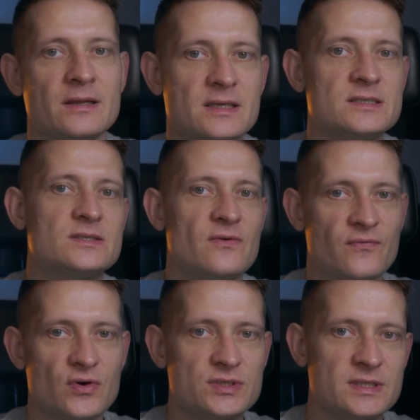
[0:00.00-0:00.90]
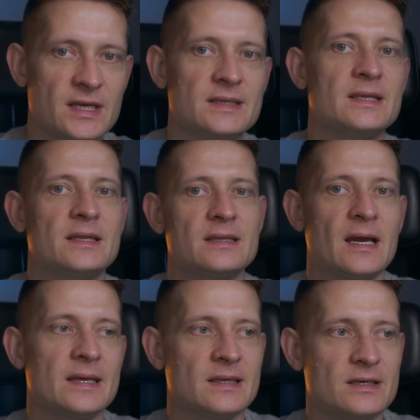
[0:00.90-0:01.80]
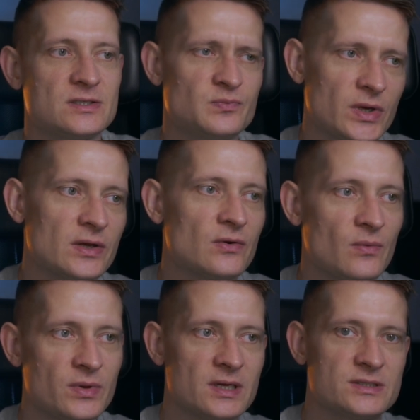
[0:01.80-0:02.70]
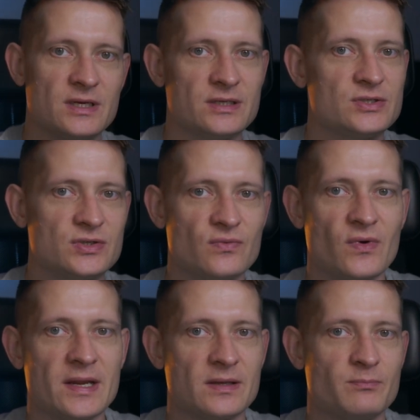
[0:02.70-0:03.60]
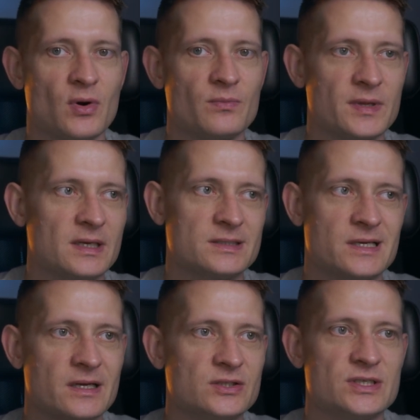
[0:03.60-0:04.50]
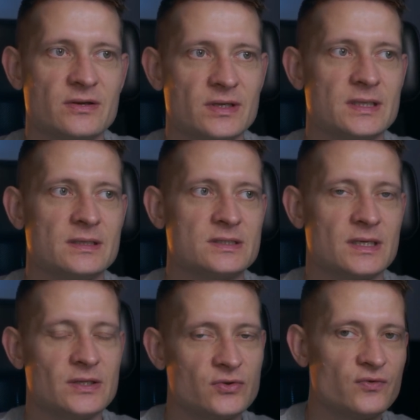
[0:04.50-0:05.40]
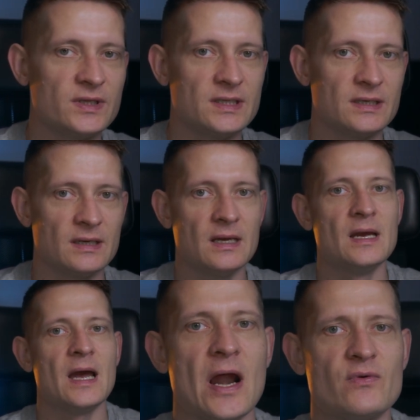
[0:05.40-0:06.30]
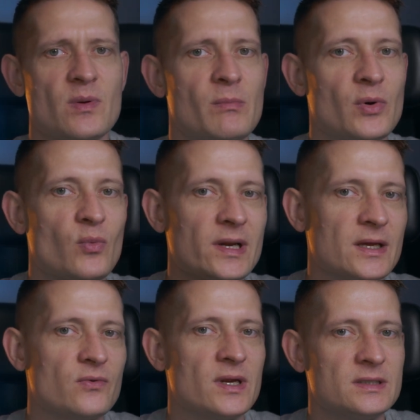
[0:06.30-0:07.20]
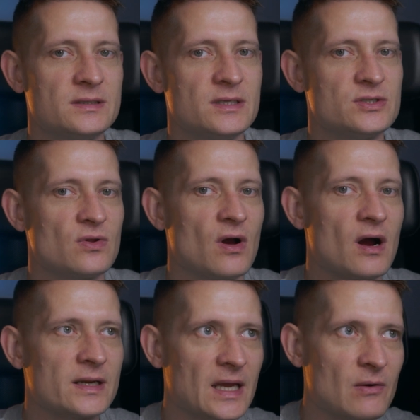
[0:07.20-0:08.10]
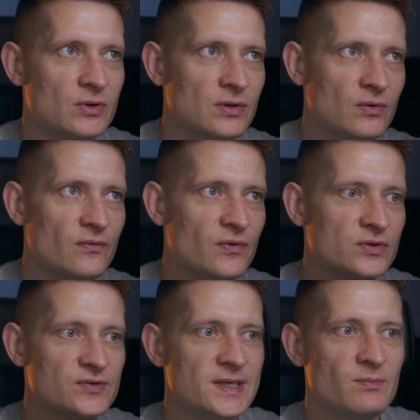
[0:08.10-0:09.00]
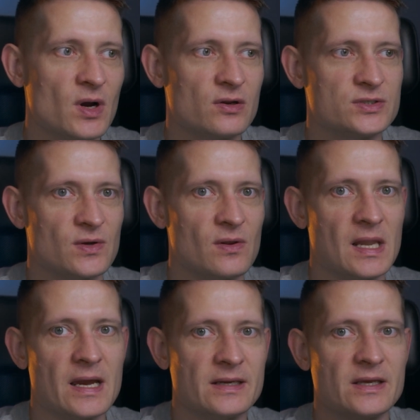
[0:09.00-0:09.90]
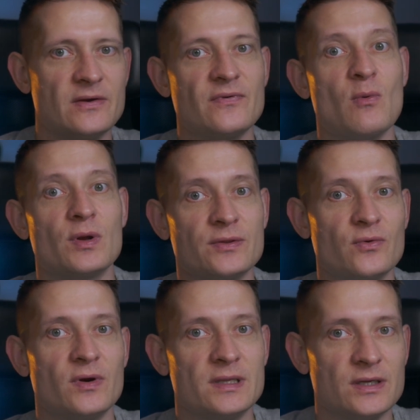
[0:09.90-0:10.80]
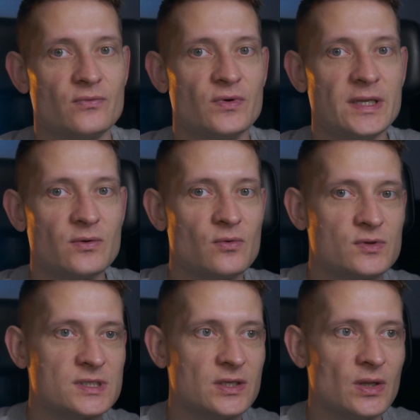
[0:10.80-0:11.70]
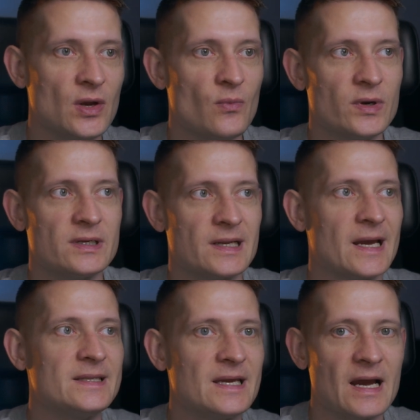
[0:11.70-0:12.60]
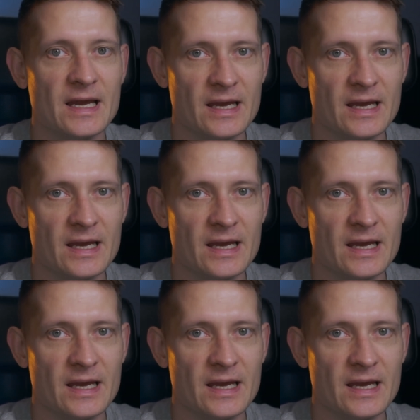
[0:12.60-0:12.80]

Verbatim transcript: Now, this is the first thing that I think is pretty cool because you can just write a prompt and it's going to generate this in 3D. I remember when I created digital art, I would look for 3D models online. If I want to create a really cool scene with an idea